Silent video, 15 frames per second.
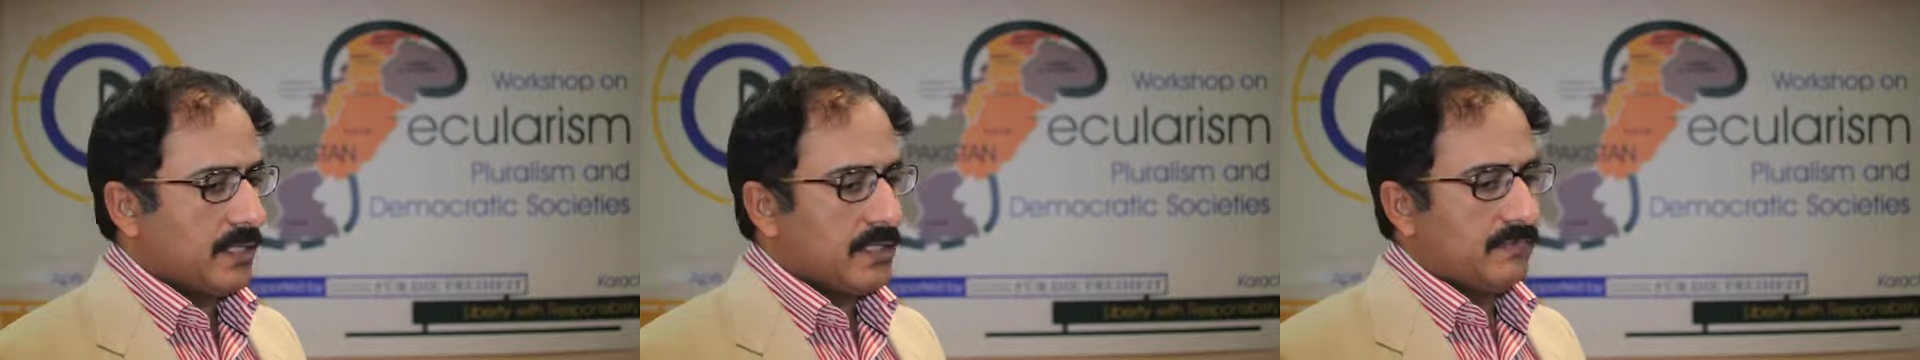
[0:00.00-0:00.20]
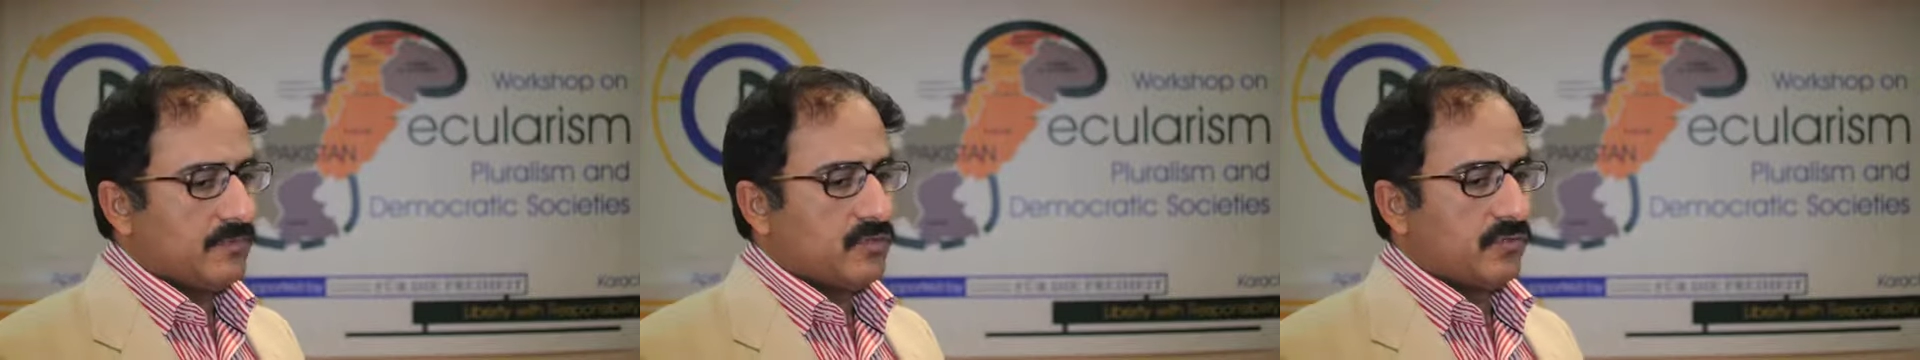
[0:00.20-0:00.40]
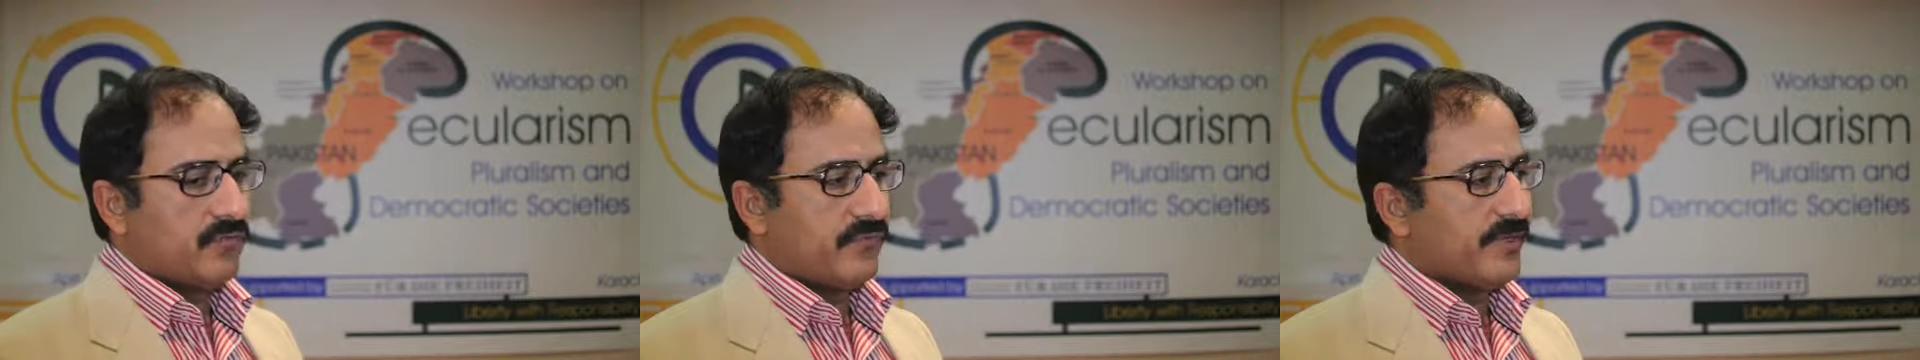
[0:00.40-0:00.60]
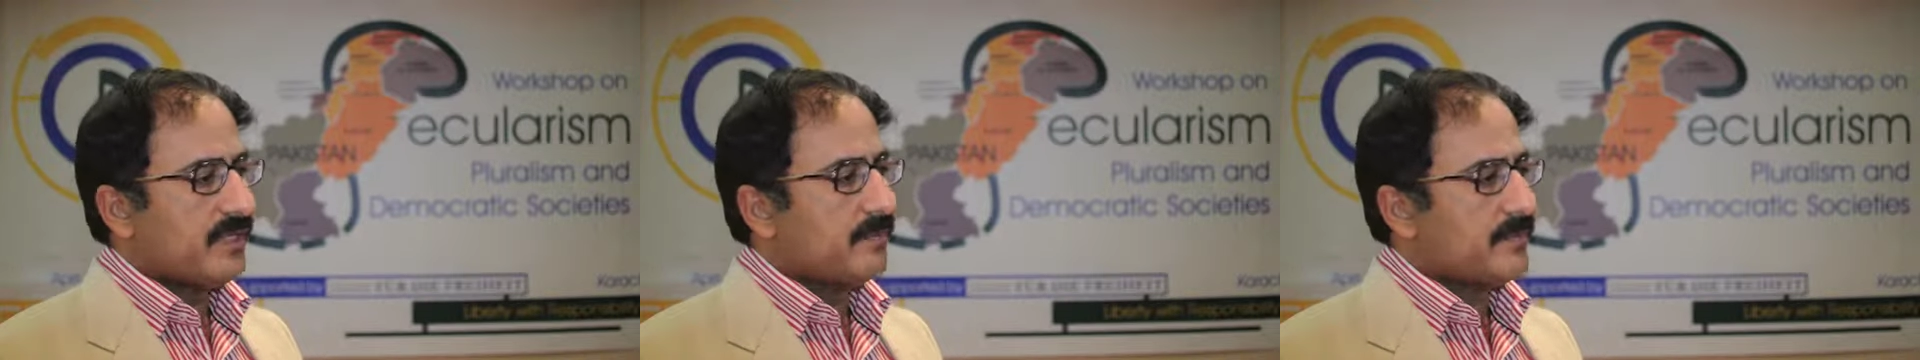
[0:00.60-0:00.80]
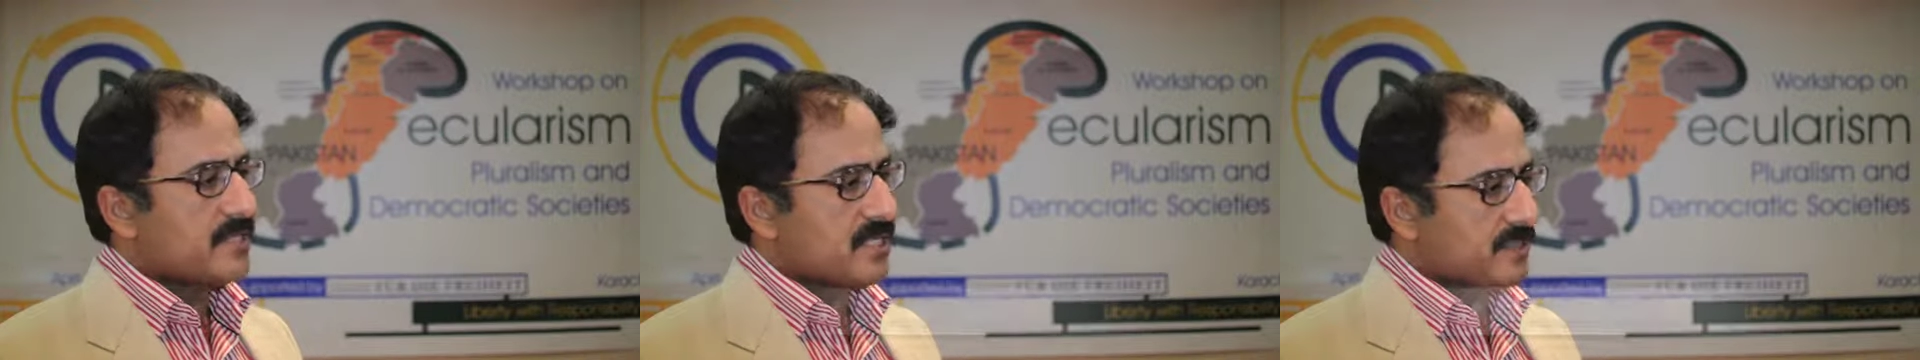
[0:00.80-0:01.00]
individual
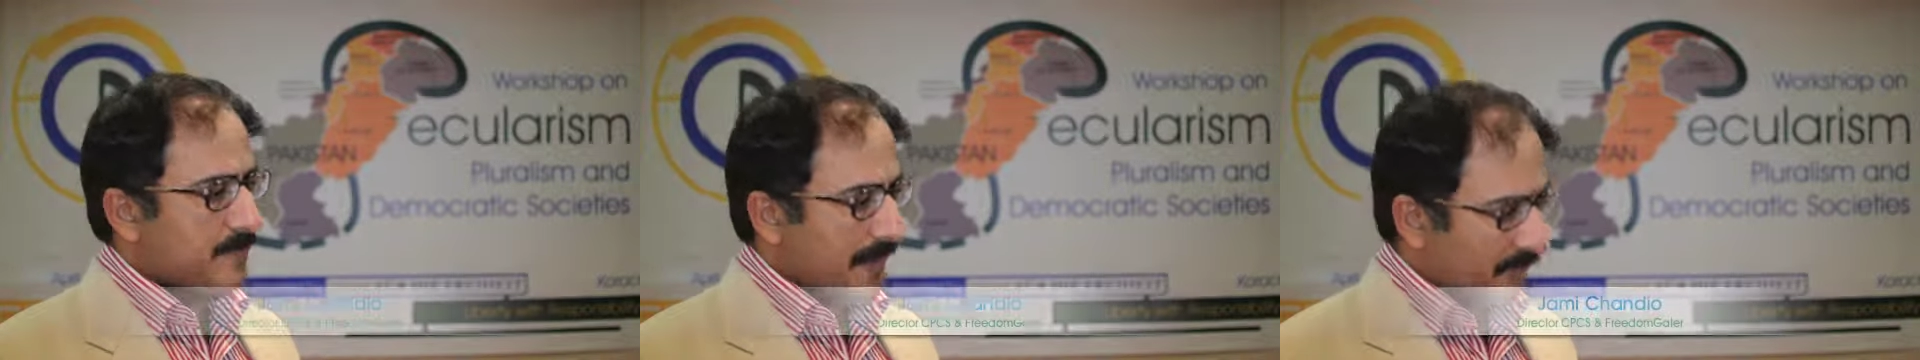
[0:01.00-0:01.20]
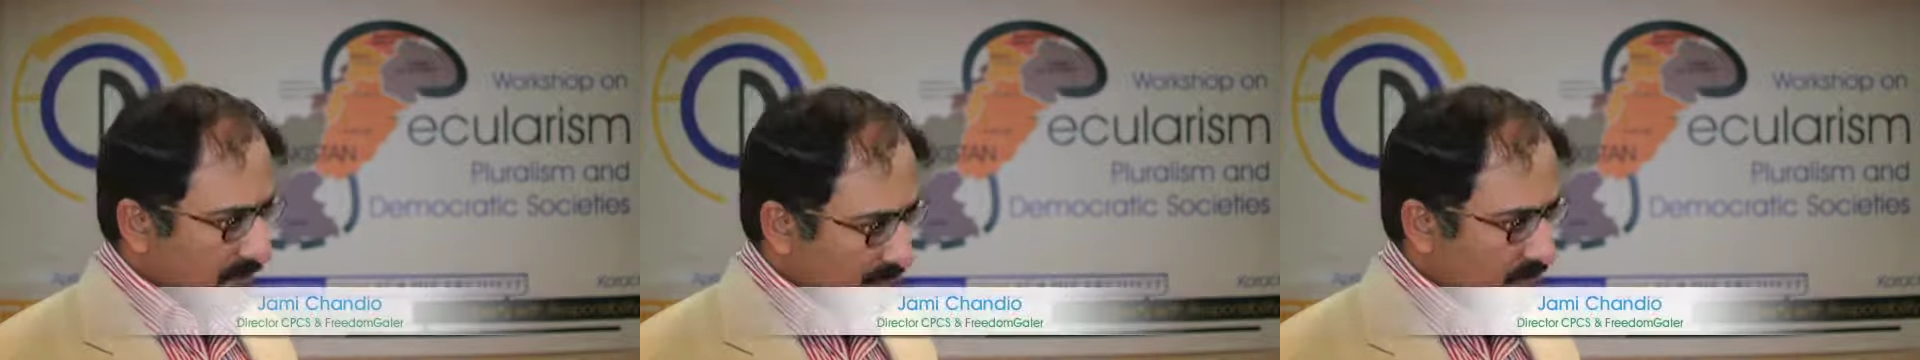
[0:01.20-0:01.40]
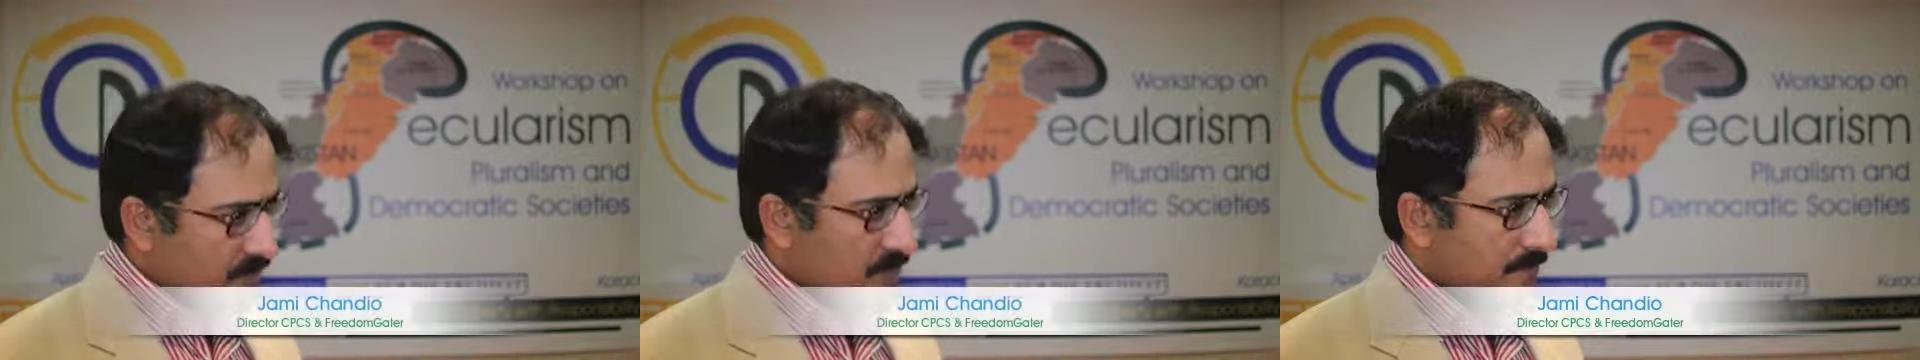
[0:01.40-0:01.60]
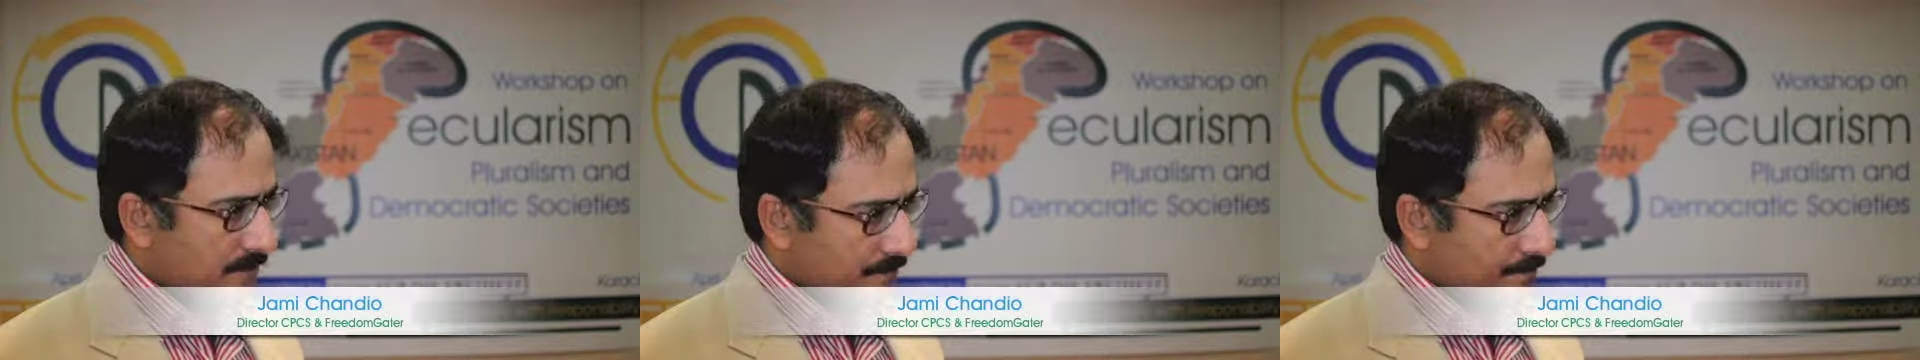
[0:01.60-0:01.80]
freedom is respected.